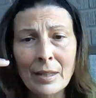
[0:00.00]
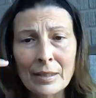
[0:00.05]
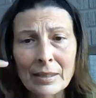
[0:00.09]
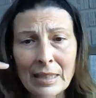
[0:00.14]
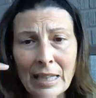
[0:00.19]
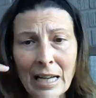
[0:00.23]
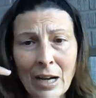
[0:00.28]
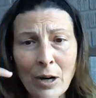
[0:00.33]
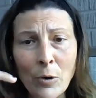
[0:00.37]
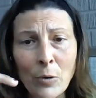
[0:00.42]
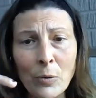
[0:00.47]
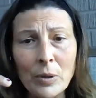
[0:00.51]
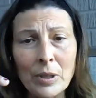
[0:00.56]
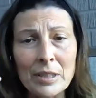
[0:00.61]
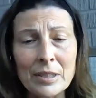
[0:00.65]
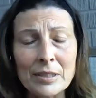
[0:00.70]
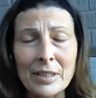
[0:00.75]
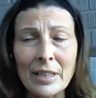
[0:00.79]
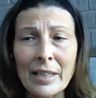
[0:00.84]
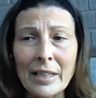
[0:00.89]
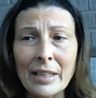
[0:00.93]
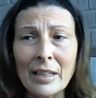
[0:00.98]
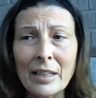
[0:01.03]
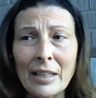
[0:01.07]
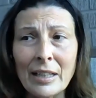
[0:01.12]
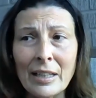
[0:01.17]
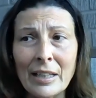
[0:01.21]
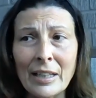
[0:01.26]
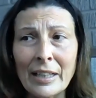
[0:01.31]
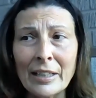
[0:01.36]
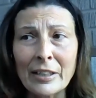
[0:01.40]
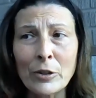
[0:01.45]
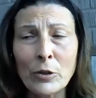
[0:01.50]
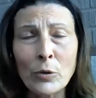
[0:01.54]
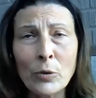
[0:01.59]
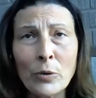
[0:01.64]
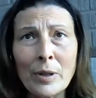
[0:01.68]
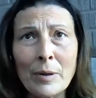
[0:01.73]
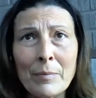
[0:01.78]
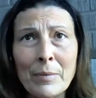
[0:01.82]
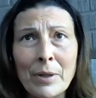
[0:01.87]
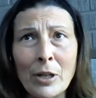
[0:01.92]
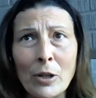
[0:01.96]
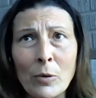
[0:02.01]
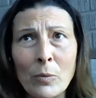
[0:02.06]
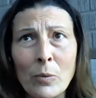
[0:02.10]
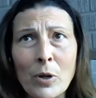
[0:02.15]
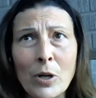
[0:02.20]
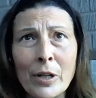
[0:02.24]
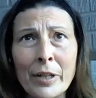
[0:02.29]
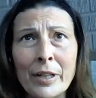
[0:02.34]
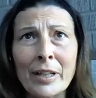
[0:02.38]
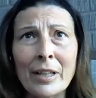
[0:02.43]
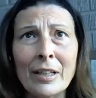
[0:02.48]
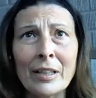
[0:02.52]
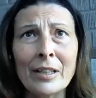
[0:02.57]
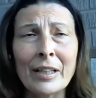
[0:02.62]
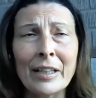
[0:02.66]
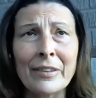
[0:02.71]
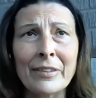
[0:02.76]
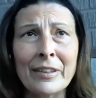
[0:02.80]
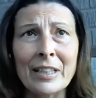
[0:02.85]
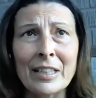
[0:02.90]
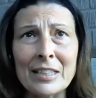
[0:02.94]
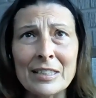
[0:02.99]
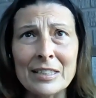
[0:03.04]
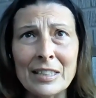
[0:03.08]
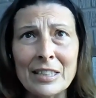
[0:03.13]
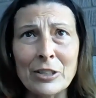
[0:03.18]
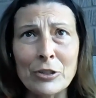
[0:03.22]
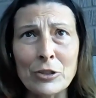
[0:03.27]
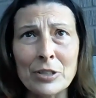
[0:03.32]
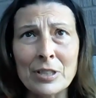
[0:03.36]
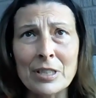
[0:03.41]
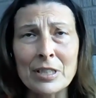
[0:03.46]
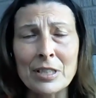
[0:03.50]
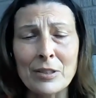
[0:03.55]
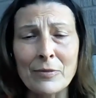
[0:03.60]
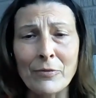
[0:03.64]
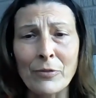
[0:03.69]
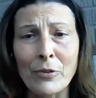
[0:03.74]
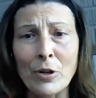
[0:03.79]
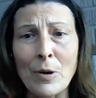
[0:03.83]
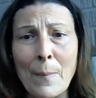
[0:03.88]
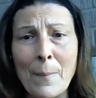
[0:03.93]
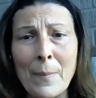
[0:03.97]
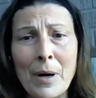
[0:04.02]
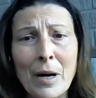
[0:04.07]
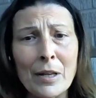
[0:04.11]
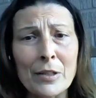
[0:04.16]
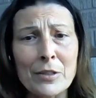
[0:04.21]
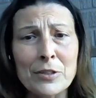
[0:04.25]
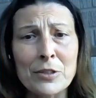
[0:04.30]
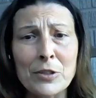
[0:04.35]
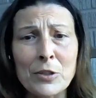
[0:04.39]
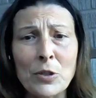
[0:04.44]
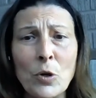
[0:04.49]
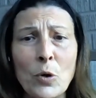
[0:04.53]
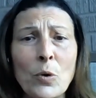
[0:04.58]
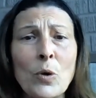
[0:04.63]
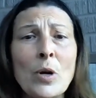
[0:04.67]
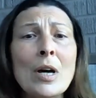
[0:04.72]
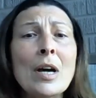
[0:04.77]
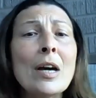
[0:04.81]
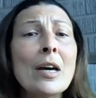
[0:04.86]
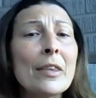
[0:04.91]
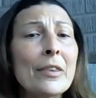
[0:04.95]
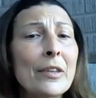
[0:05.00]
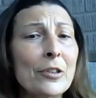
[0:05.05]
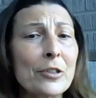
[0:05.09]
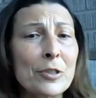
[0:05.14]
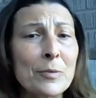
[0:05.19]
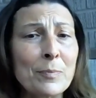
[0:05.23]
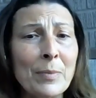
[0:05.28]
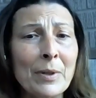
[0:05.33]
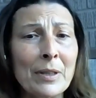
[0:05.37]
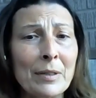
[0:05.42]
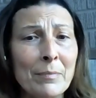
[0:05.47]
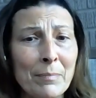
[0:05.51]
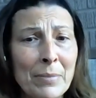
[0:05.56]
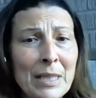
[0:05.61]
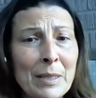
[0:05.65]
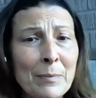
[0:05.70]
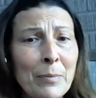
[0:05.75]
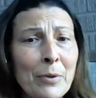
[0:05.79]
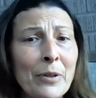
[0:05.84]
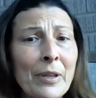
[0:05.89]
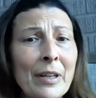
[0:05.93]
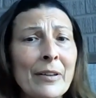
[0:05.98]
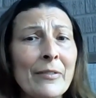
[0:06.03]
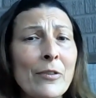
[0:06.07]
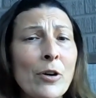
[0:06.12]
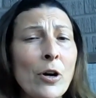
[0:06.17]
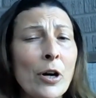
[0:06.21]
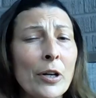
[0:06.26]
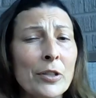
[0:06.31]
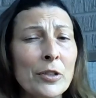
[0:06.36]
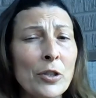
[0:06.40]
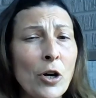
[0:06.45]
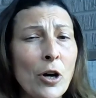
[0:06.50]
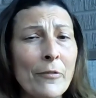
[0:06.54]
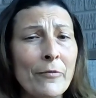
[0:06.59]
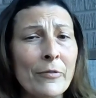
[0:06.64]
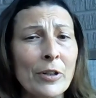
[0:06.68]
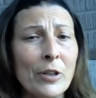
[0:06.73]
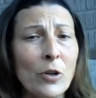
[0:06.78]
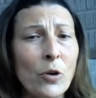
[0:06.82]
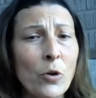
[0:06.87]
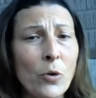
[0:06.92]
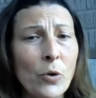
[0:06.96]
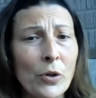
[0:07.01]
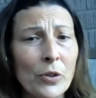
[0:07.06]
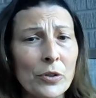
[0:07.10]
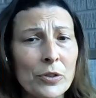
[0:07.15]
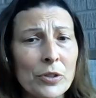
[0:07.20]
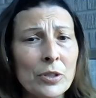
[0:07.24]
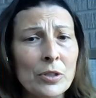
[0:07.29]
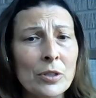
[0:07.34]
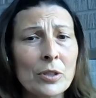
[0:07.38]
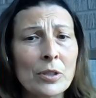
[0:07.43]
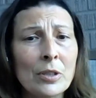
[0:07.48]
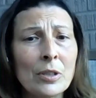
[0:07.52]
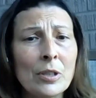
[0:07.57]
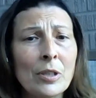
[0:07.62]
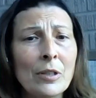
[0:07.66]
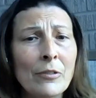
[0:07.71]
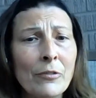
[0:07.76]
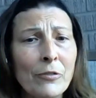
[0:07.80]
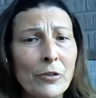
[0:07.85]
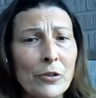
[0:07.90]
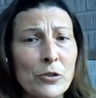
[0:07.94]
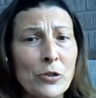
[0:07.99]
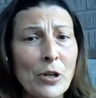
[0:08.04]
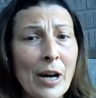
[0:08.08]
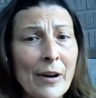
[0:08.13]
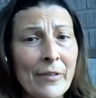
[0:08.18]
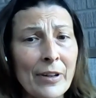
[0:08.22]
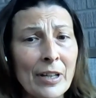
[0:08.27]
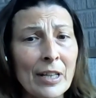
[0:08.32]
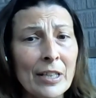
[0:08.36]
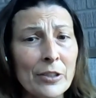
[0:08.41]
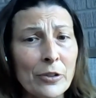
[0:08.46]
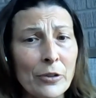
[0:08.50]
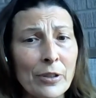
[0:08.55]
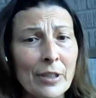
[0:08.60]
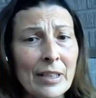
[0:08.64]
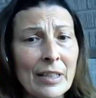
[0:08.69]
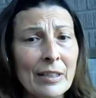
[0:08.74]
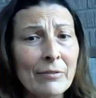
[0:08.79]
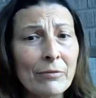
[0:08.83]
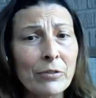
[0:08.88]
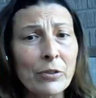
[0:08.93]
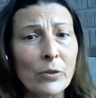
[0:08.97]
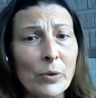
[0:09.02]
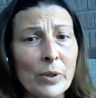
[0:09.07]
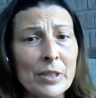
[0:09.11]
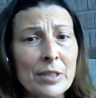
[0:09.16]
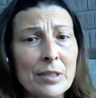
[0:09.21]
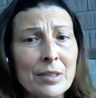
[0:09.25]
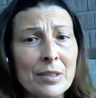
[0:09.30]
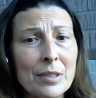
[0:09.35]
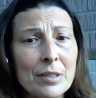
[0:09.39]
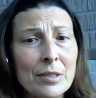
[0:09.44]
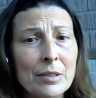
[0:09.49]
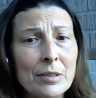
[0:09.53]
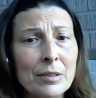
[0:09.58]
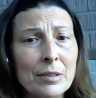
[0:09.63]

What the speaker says: Now, because I know that marijuana, I think, is in your system for a month, so there's been people that have gotten off in court for driving under the influence.